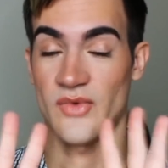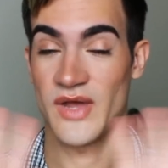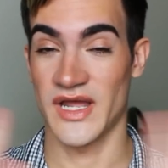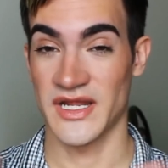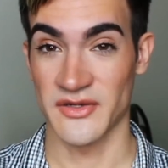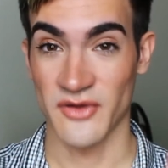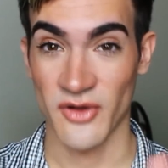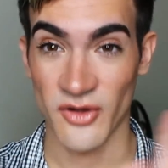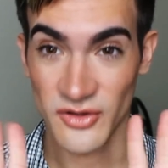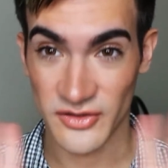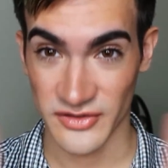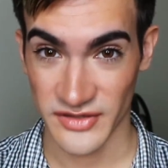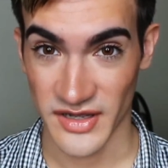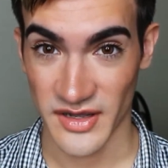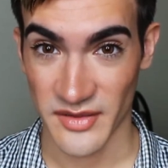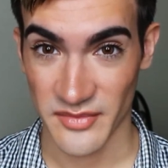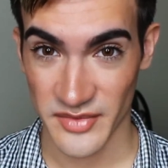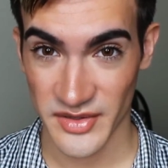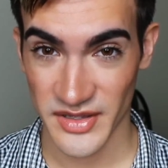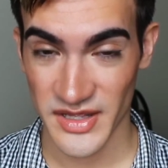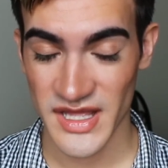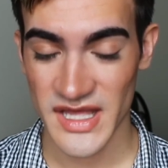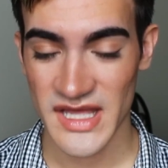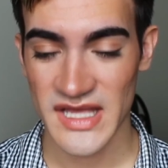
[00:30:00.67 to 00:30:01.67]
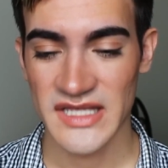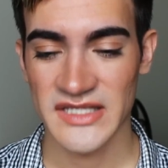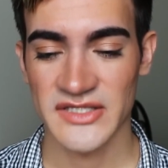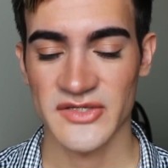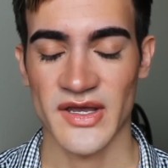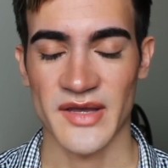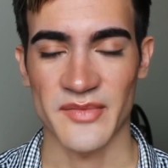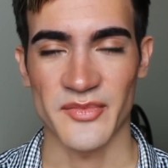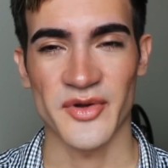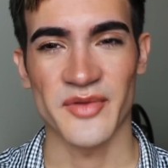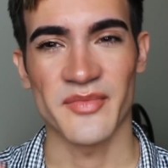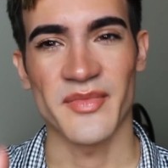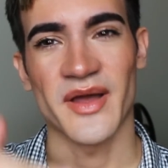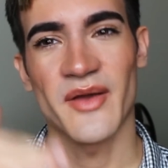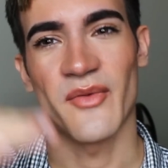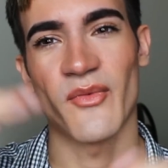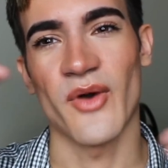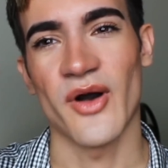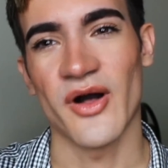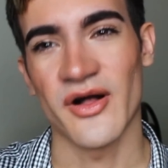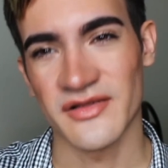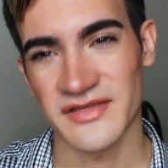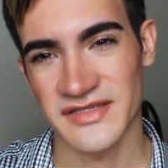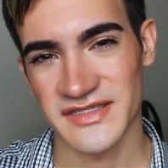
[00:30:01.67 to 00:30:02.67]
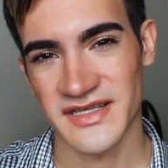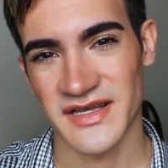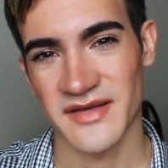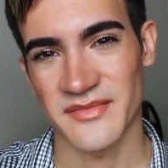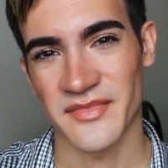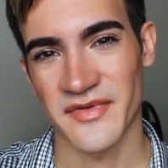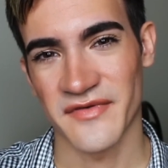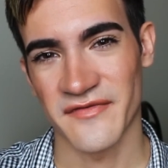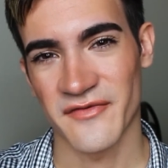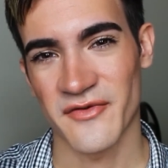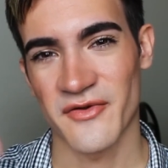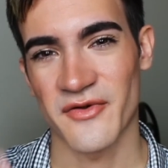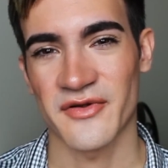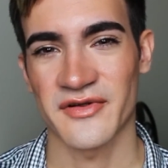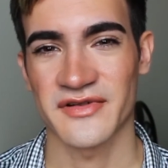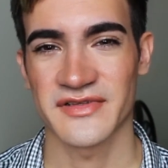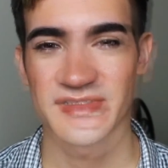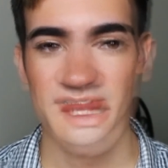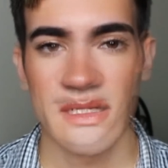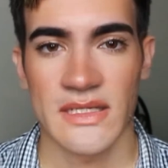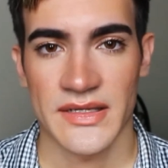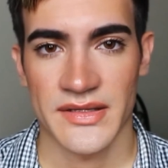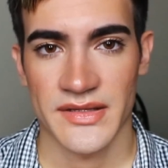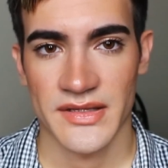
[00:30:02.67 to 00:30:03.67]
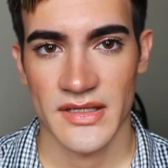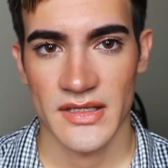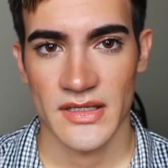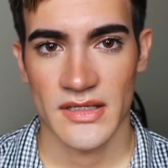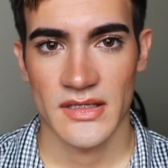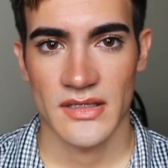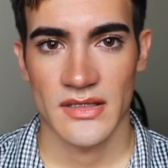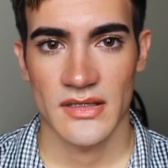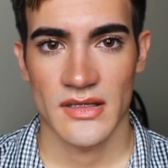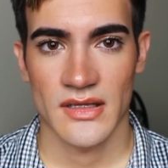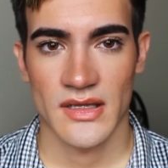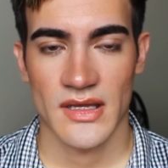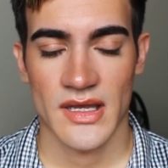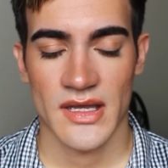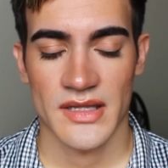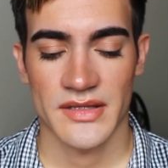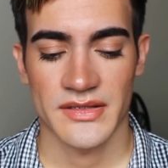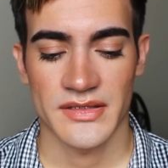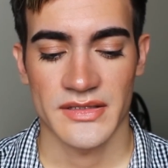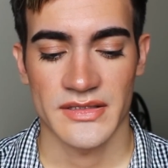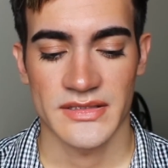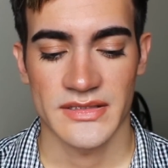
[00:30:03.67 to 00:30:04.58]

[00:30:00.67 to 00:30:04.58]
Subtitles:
wait, hold up. So I put my walls up, of course. And I think at